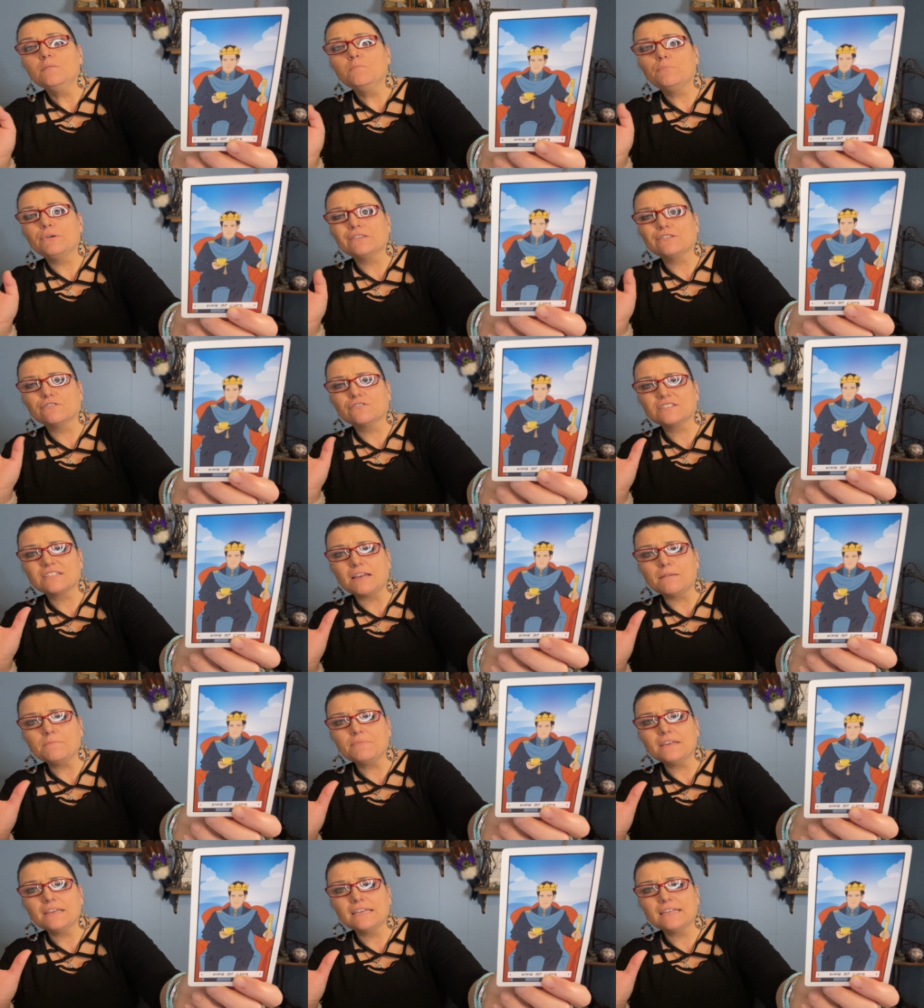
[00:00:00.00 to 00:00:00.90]
But there's
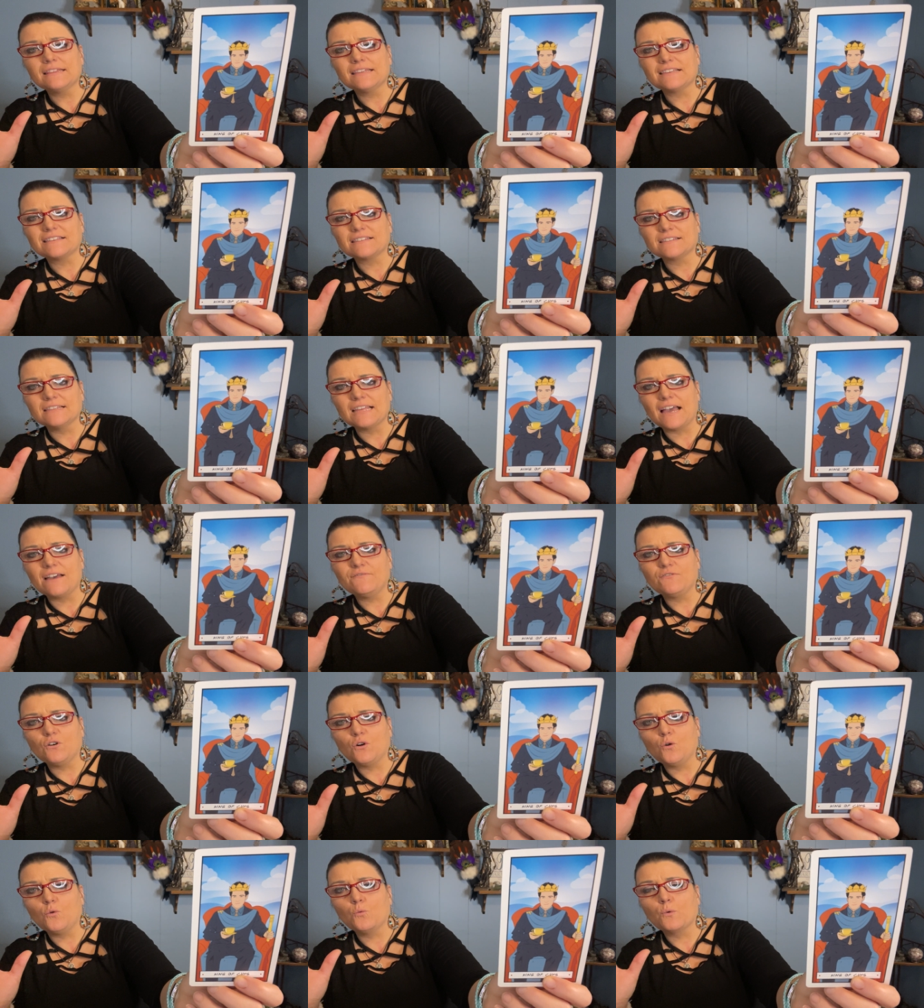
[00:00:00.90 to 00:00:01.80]
something in this
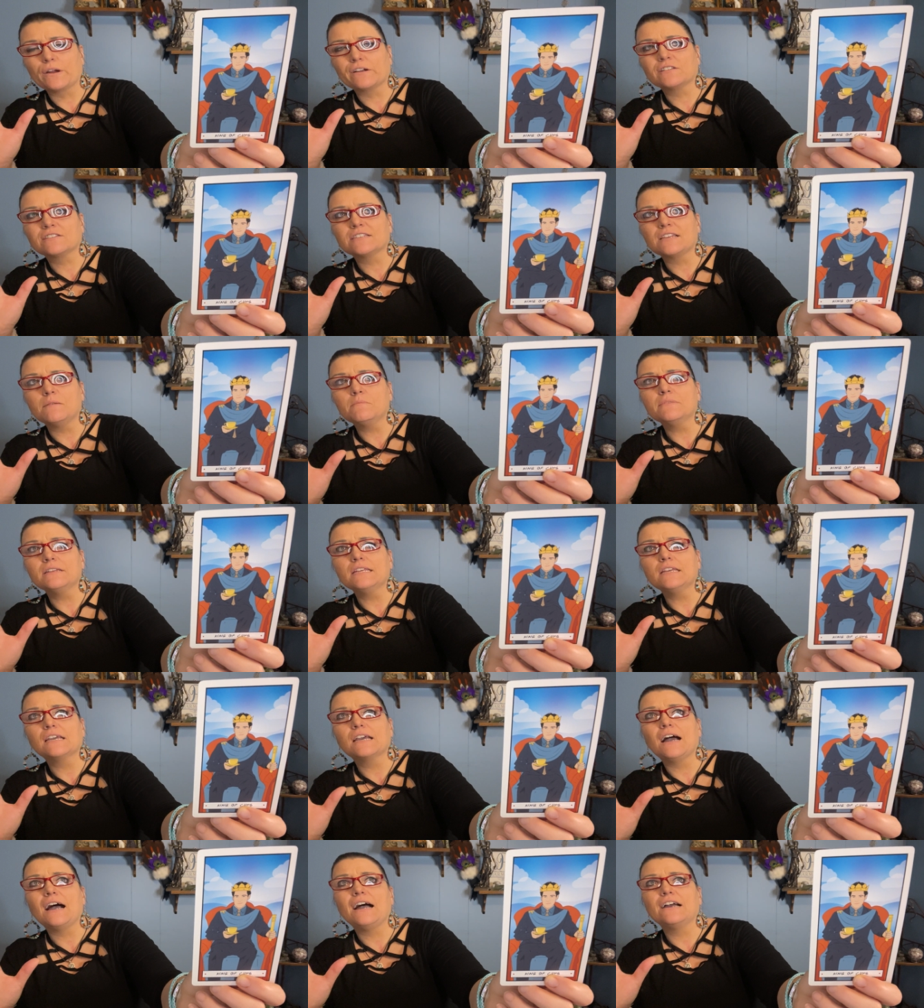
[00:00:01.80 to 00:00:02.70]
level where somebody
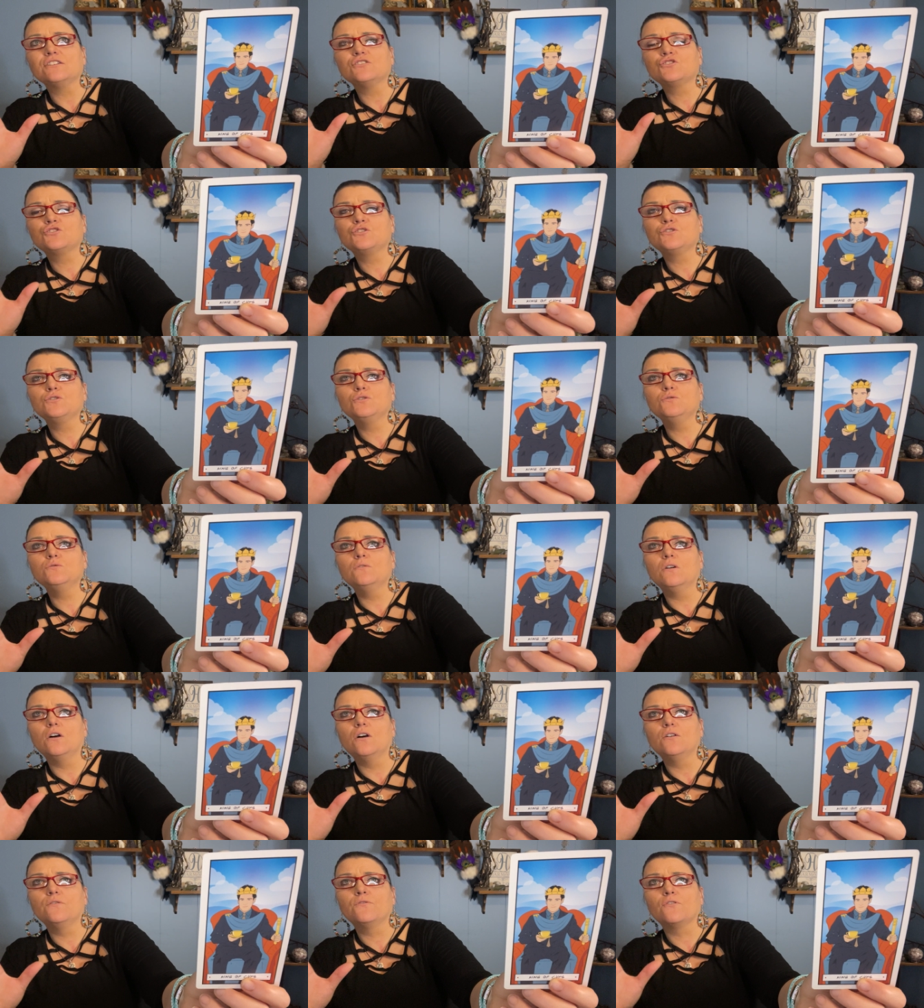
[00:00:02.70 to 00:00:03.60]
got too
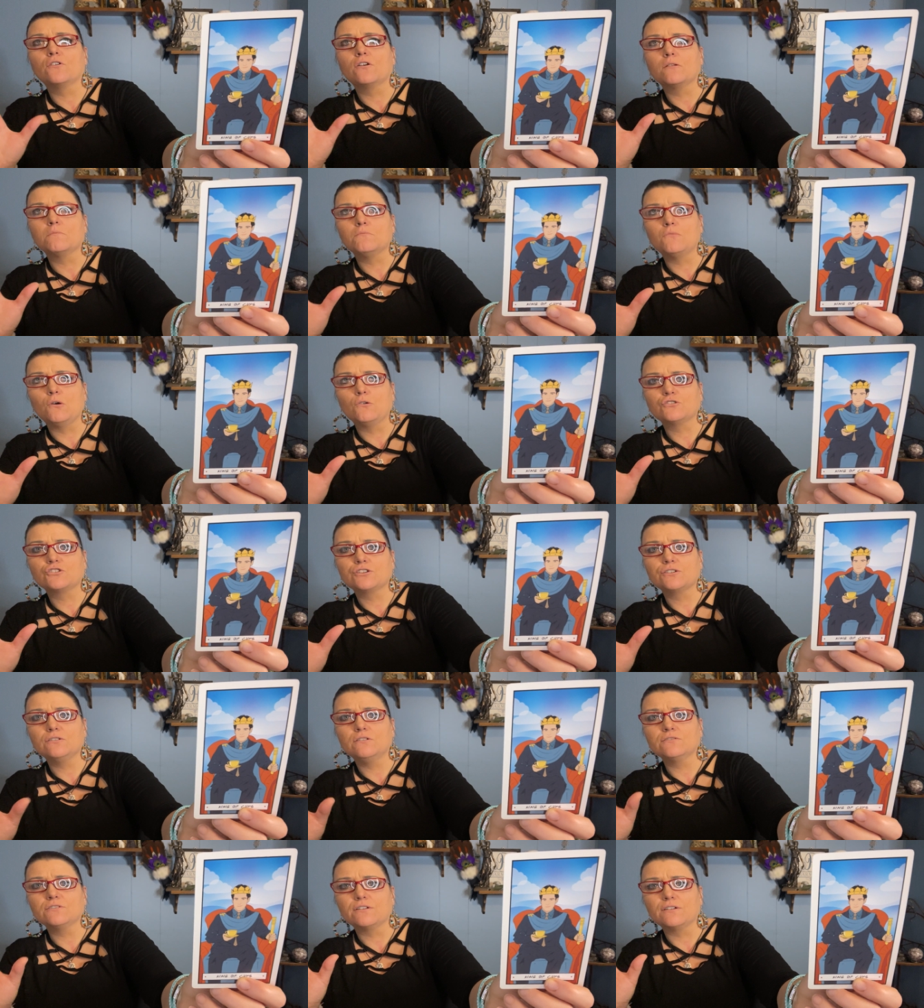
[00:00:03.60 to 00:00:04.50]
over
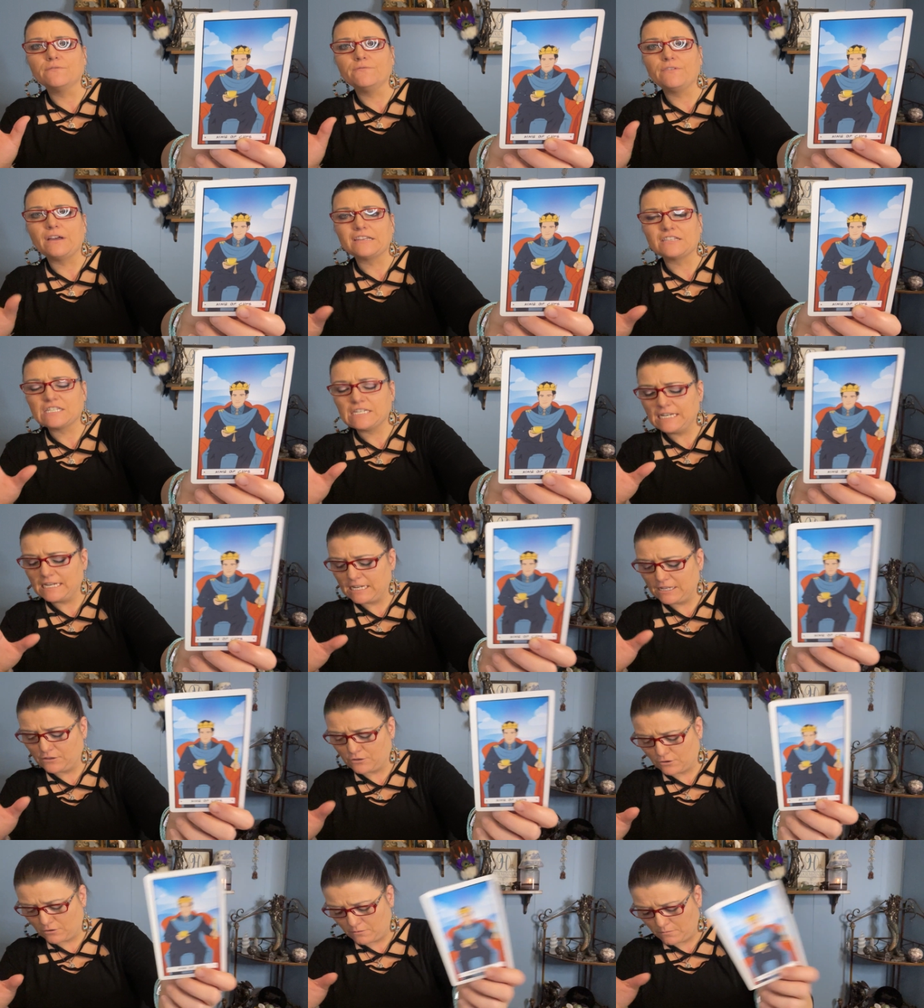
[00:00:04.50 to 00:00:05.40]
emotional. They're invested
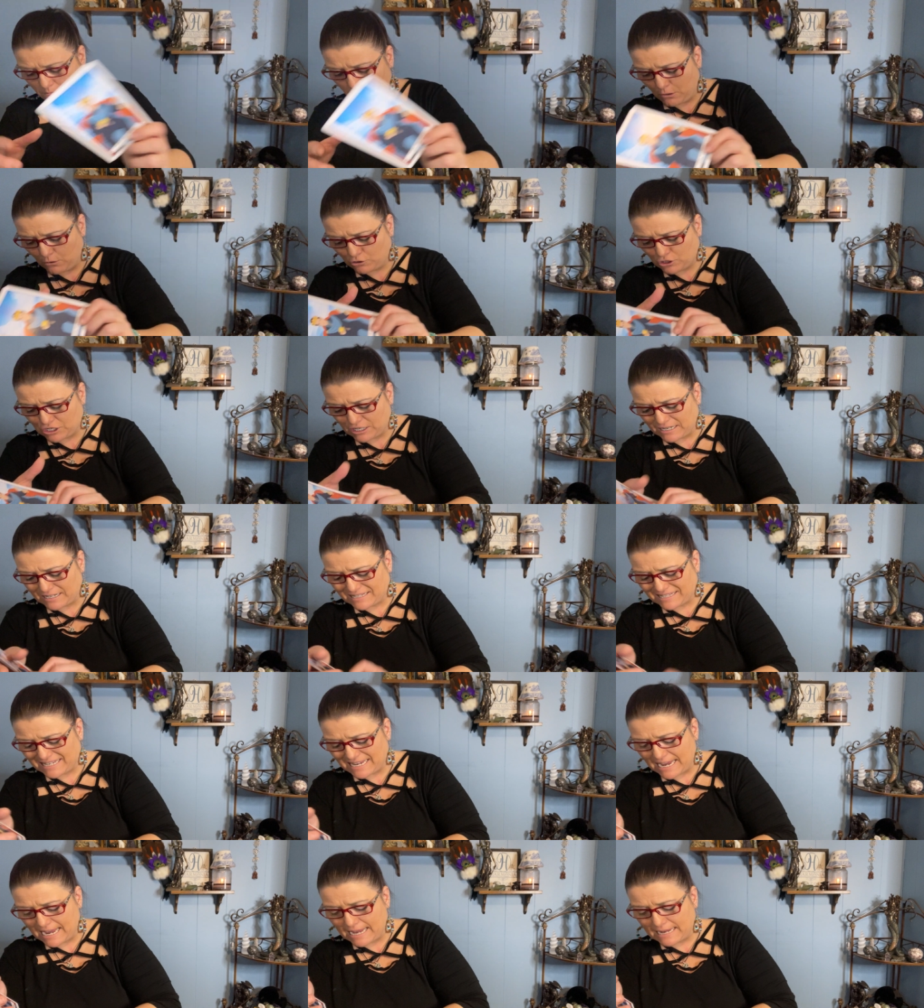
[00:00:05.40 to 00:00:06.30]
in their
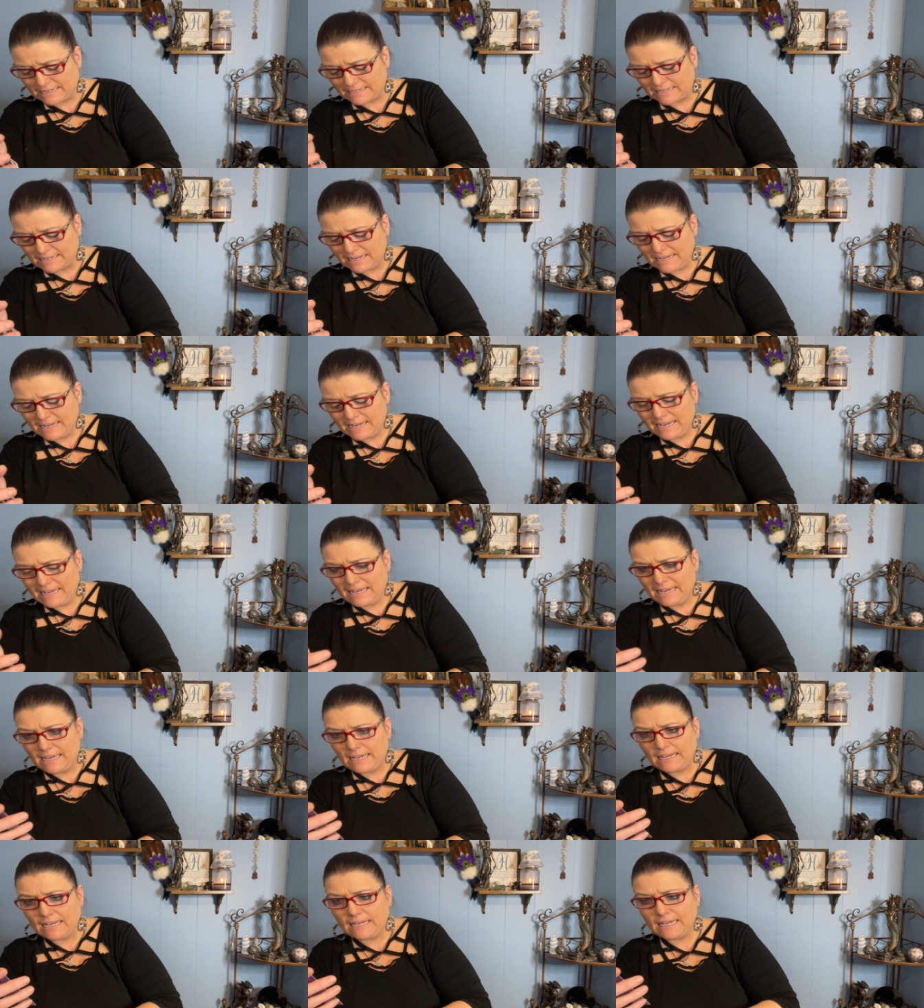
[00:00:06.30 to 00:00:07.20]
emotions and
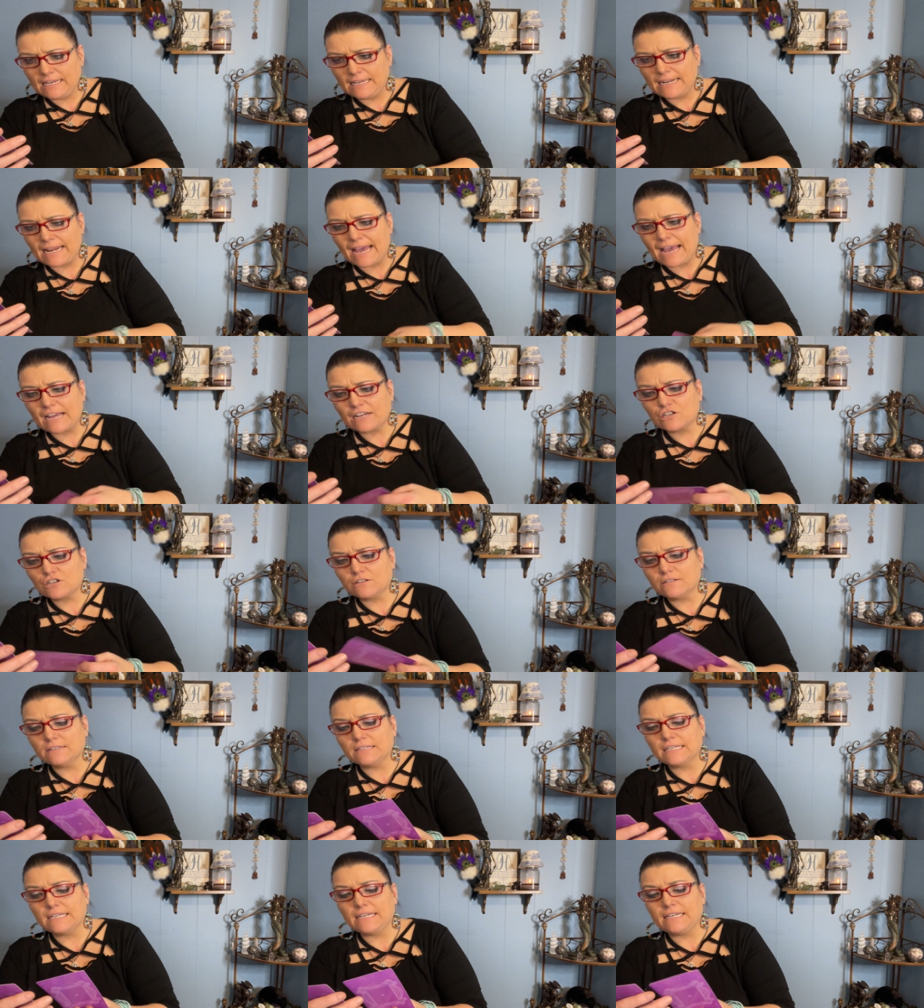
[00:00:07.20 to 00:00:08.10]
it
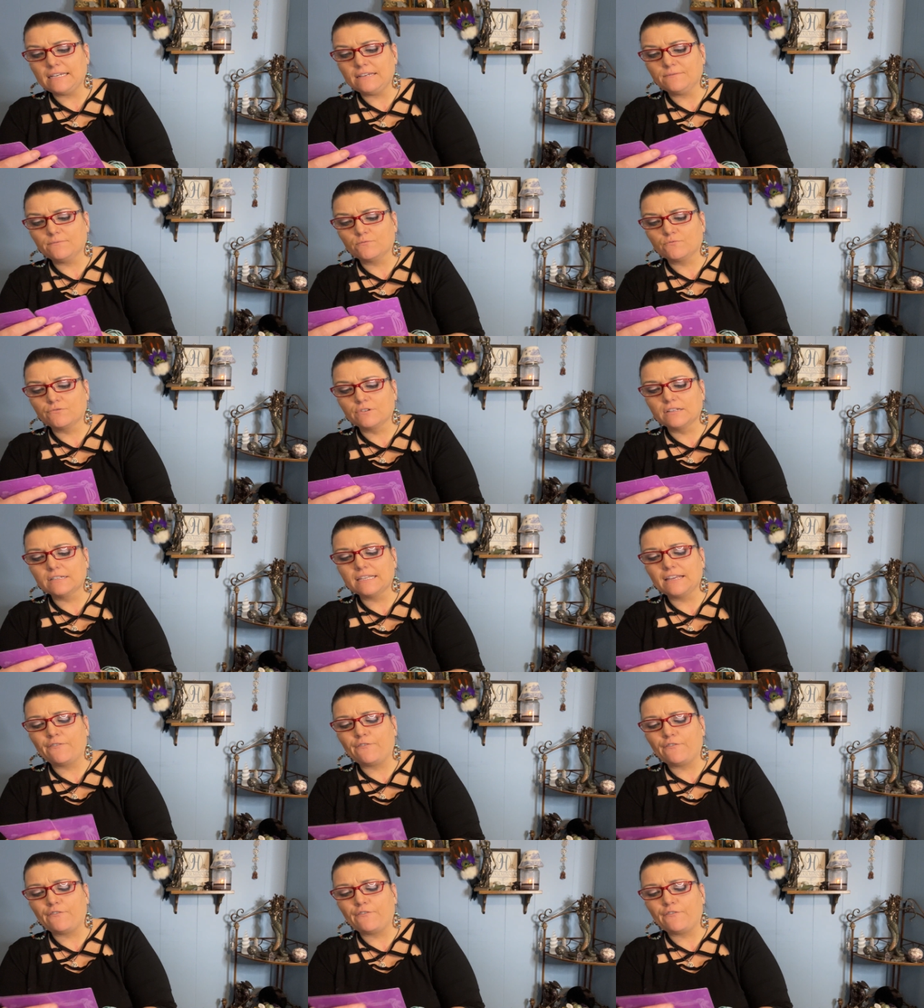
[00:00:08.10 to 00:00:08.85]
actually really